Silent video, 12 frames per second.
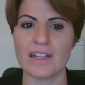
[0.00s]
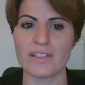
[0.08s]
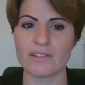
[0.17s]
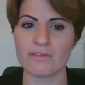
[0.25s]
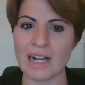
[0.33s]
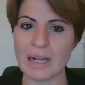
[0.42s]

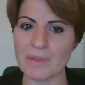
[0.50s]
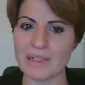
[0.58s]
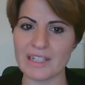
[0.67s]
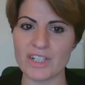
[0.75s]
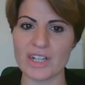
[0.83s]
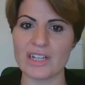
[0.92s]
the
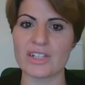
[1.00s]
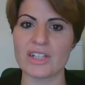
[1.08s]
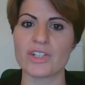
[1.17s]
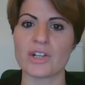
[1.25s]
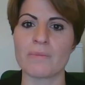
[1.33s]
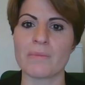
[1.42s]
rapidly changing
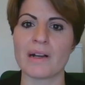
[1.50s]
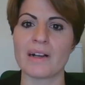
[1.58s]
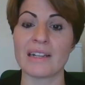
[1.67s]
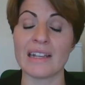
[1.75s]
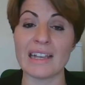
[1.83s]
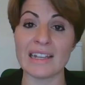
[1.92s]
job market,